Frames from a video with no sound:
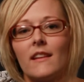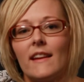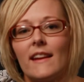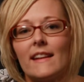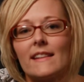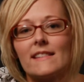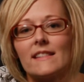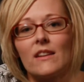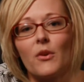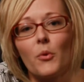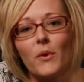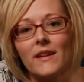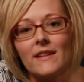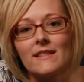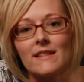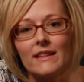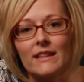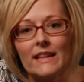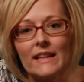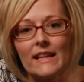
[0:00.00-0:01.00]
it's going
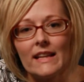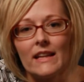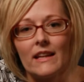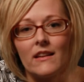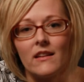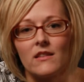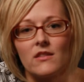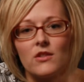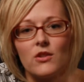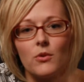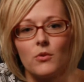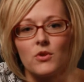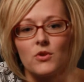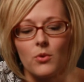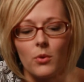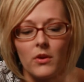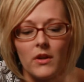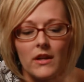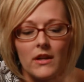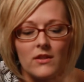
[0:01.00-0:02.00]
to lead to a
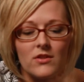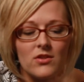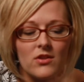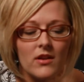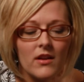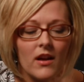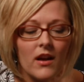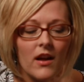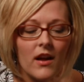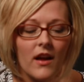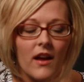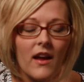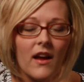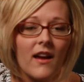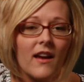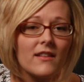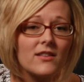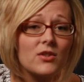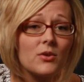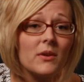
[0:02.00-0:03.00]
shortage,
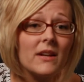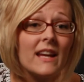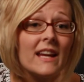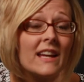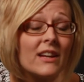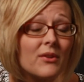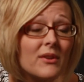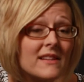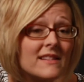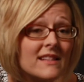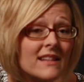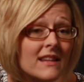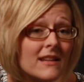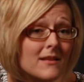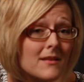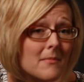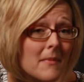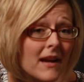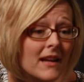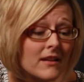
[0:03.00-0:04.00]
to an increase in the
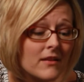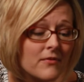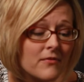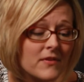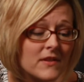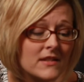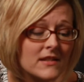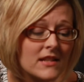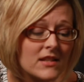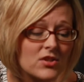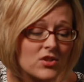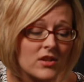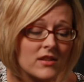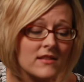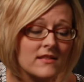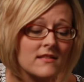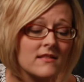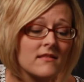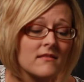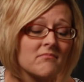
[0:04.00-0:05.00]
demand of
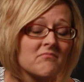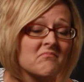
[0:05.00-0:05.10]
physicians,